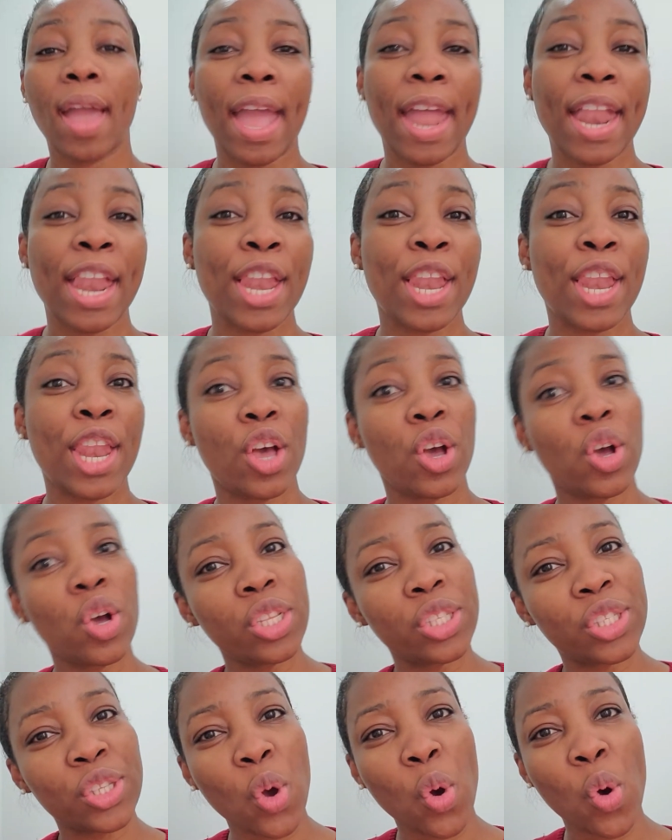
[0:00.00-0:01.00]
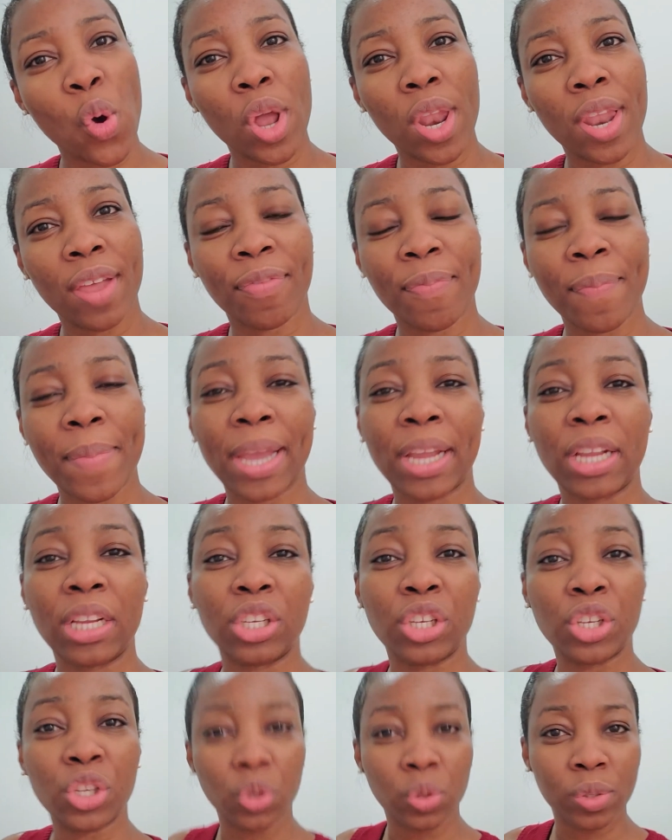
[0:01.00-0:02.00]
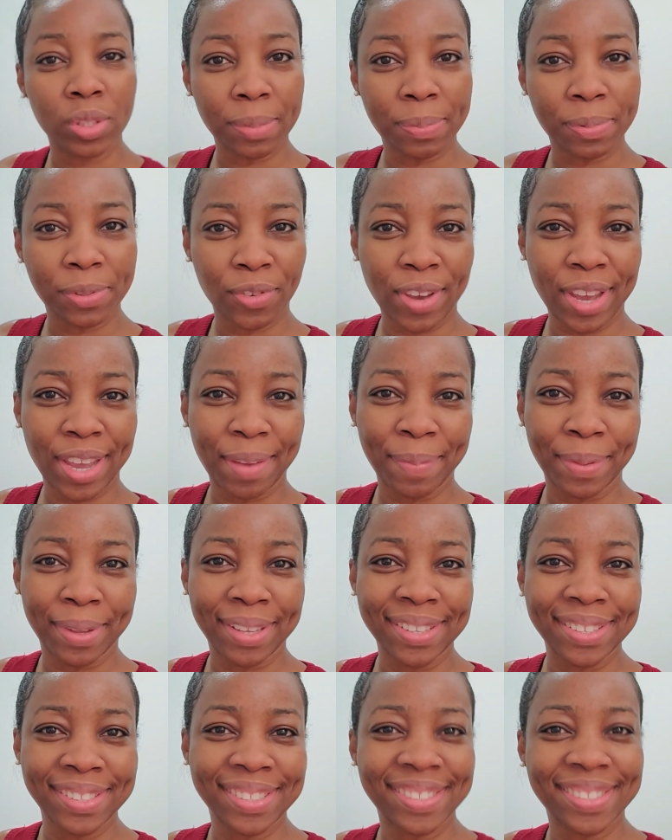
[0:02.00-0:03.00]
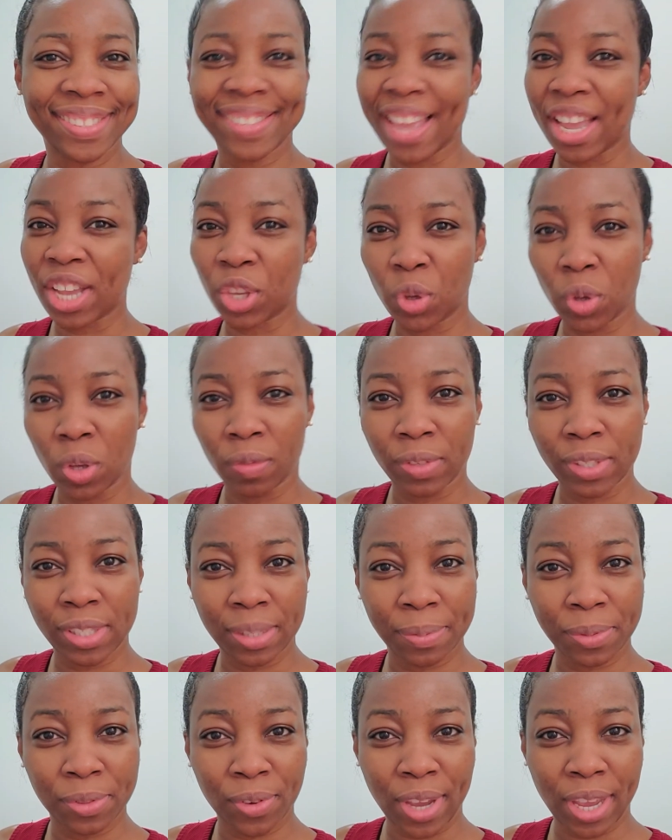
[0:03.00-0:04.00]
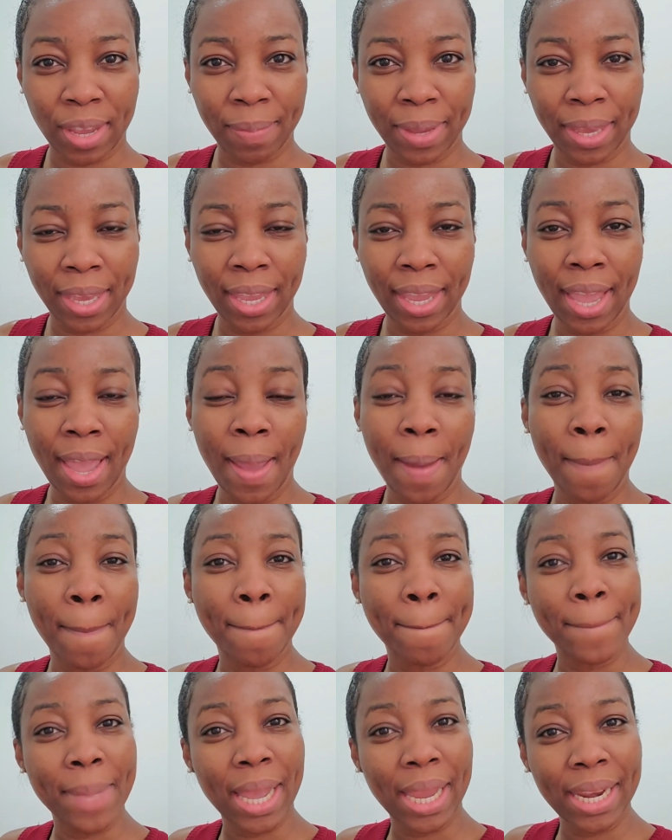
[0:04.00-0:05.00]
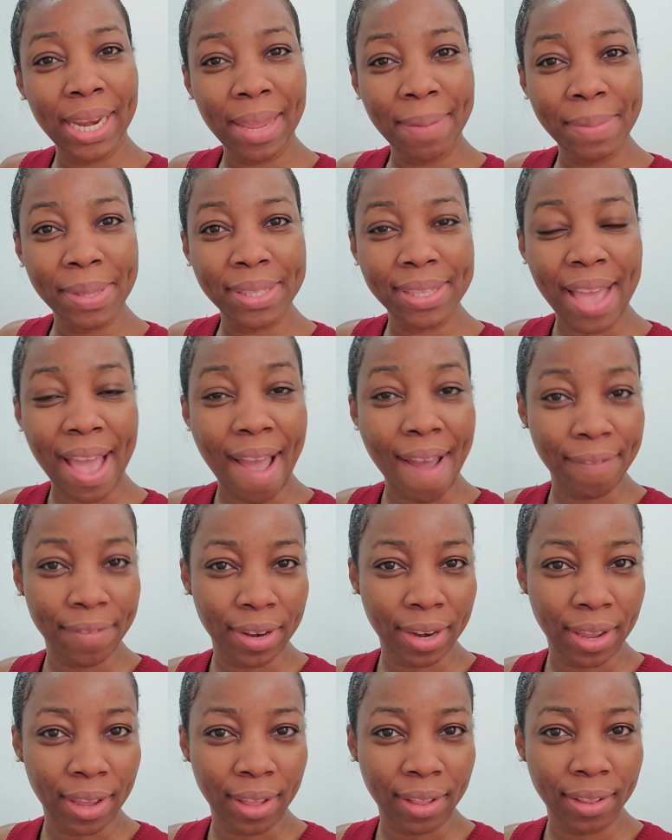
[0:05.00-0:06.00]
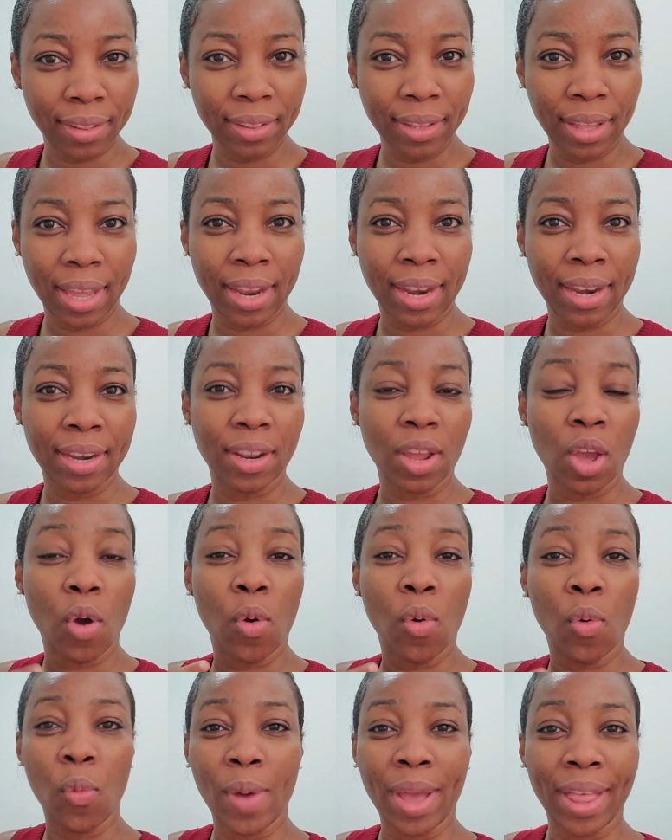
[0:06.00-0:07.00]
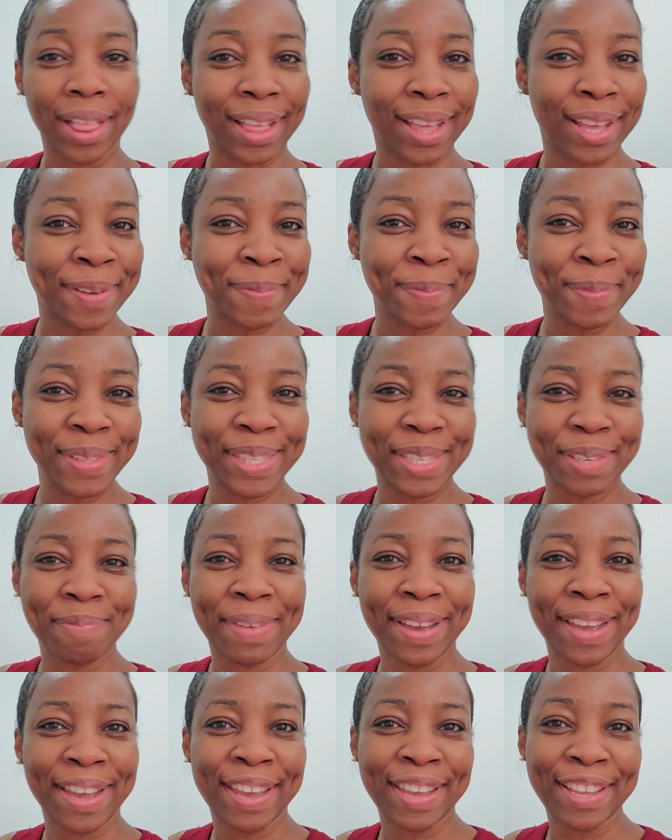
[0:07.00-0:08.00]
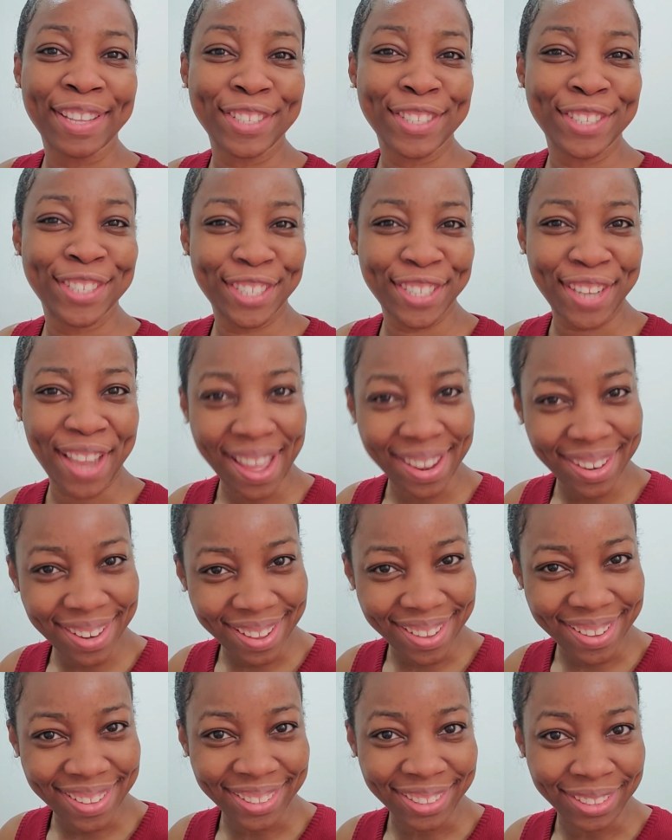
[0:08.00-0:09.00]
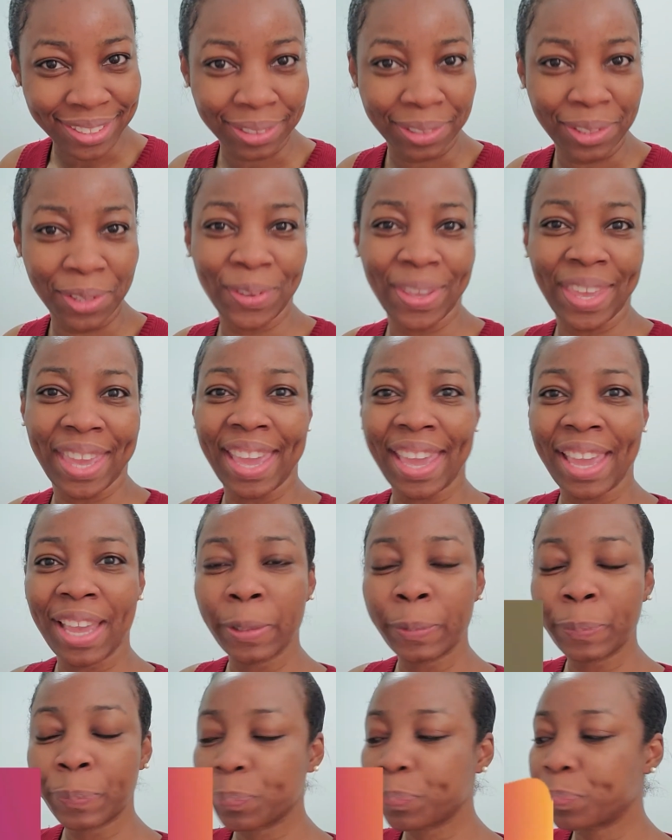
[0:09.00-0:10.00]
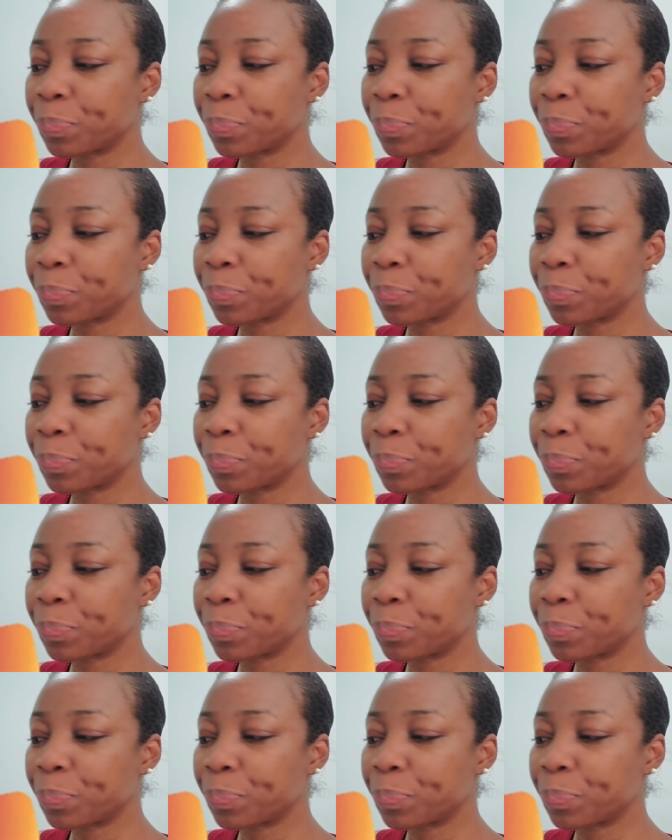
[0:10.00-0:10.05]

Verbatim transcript: hello to all of my new subscribers thank you all for subscribing my name is Avernelle and welcome to my channel okay